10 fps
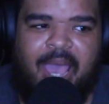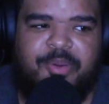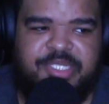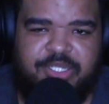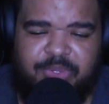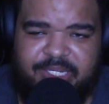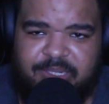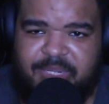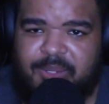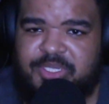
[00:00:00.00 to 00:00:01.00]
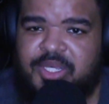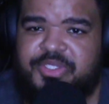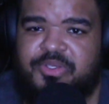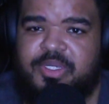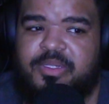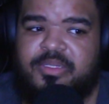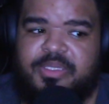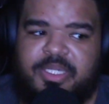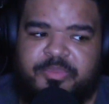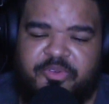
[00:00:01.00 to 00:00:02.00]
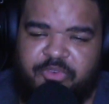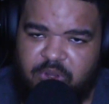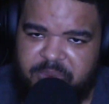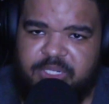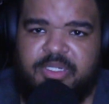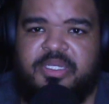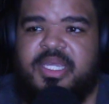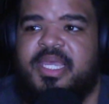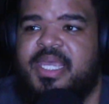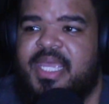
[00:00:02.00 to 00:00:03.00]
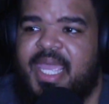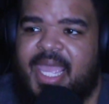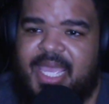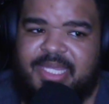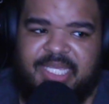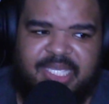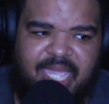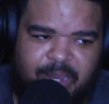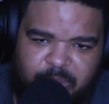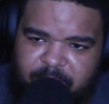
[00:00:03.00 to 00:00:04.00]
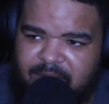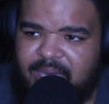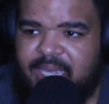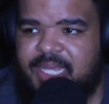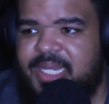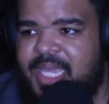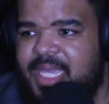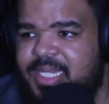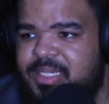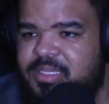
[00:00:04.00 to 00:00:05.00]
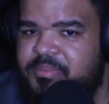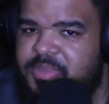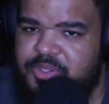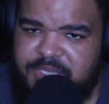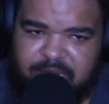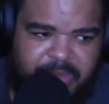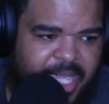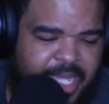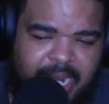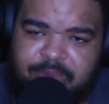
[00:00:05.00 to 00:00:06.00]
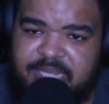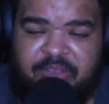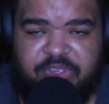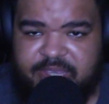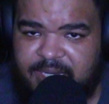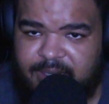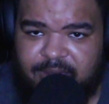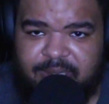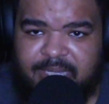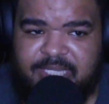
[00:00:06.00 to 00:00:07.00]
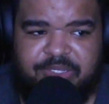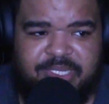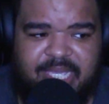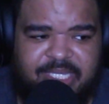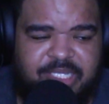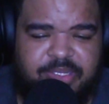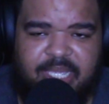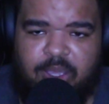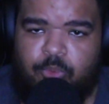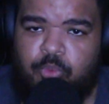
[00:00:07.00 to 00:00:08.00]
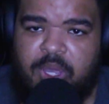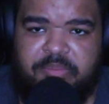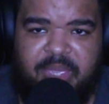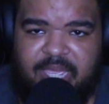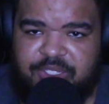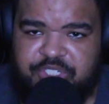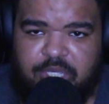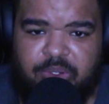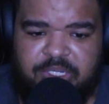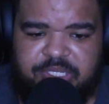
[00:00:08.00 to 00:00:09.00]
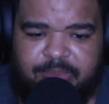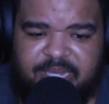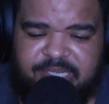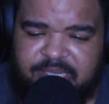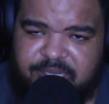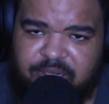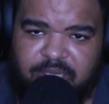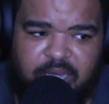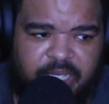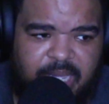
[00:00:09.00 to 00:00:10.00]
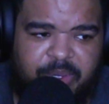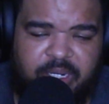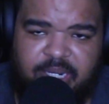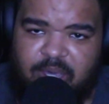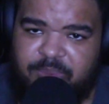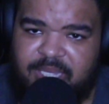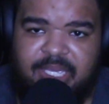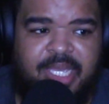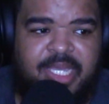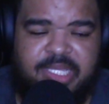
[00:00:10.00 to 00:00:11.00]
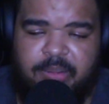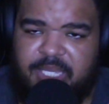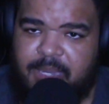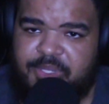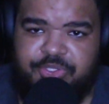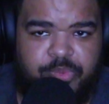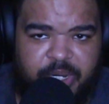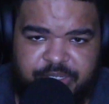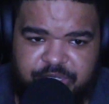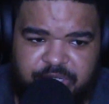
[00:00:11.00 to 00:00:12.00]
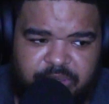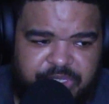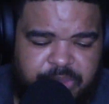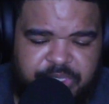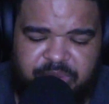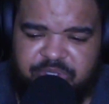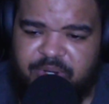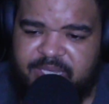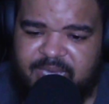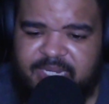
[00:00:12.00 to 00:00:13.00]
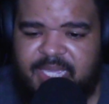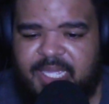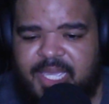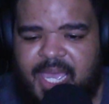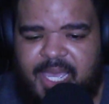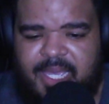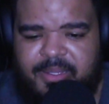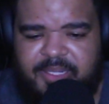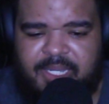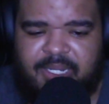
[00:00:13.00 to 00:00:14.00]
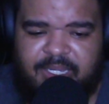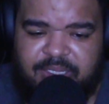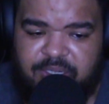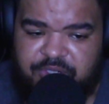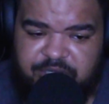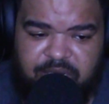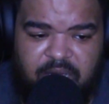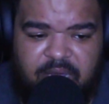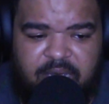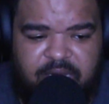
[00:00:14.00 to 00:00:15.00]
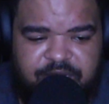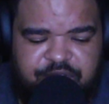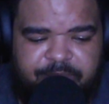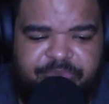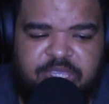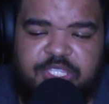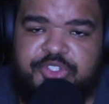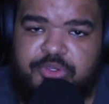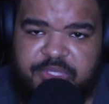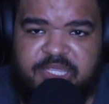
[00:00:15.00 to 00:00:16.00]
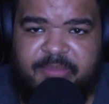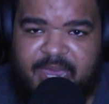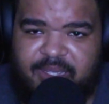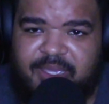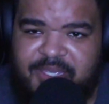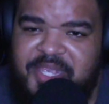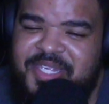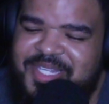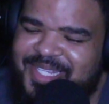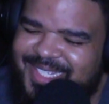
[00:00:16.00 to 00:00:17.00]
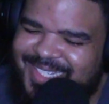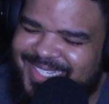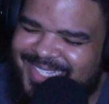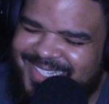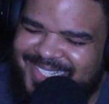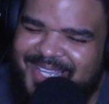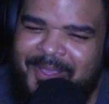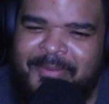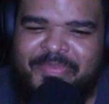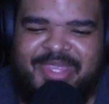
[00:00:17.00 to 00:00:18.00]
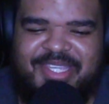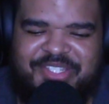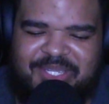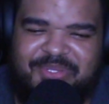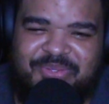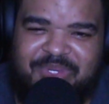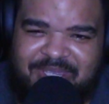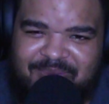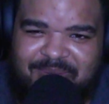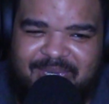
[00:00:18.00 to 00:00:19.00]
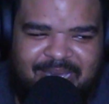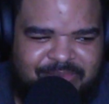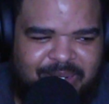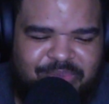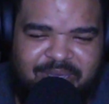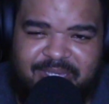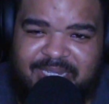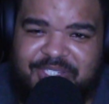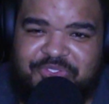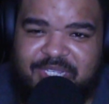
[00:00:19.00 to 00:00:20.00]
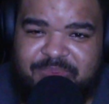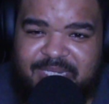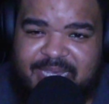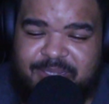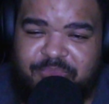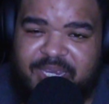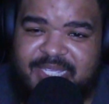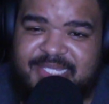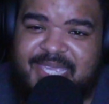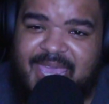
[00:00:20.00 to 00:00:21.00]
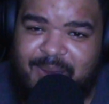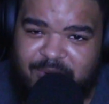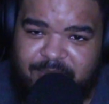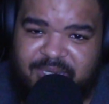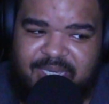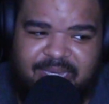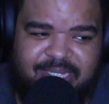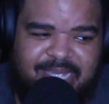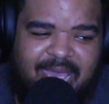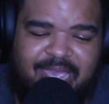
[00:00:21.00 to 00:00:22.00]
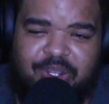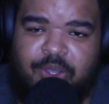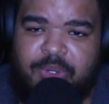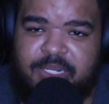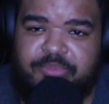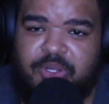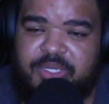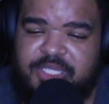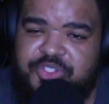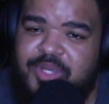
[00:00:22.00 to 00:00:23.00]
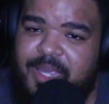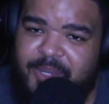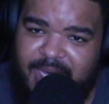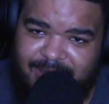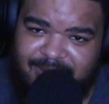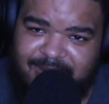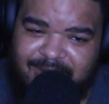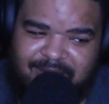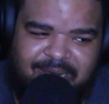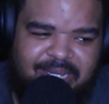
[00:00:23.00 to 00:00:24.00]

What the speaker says: I was a director, but I was also the performer and the cameraman and the music man. I was everything. Like this was like a one-man show until my sister-in-law came on and helped me. Then it became a two-person show, and she was great that day. You know, she the truth of the matter is she was with me because my brother didn't trust me not to break his camera because I had already broken the tripod.